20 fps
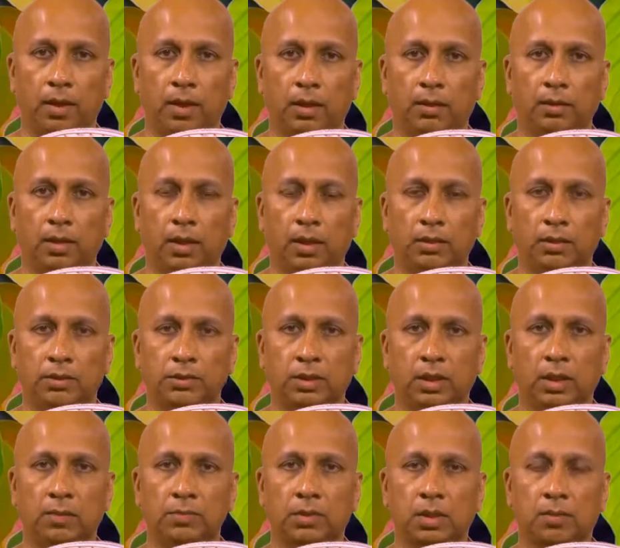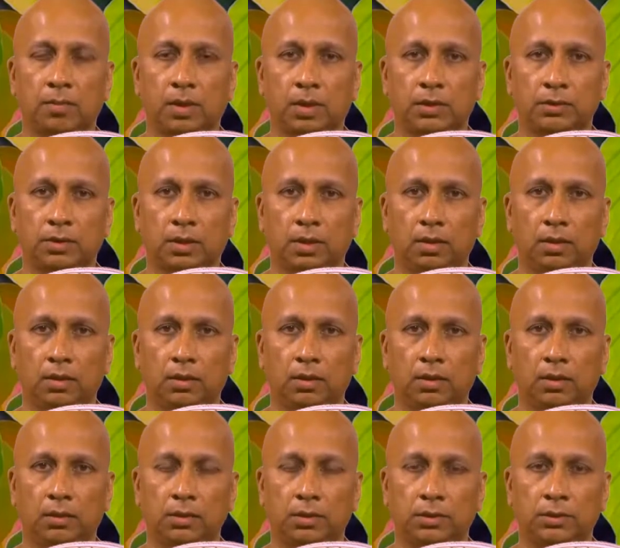And then at the same time, as
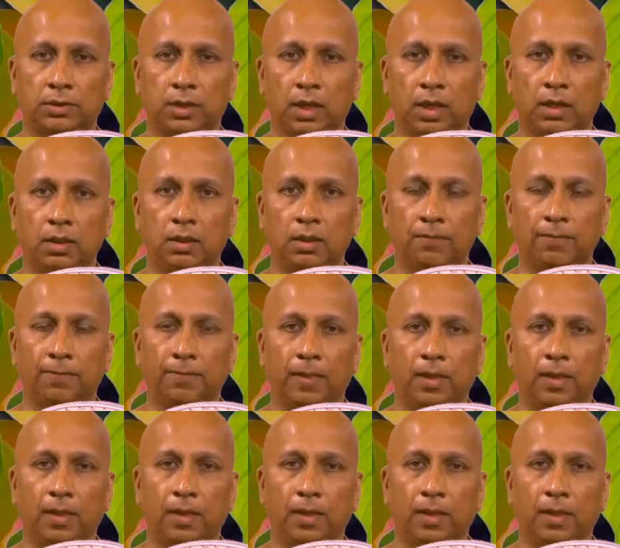I just said,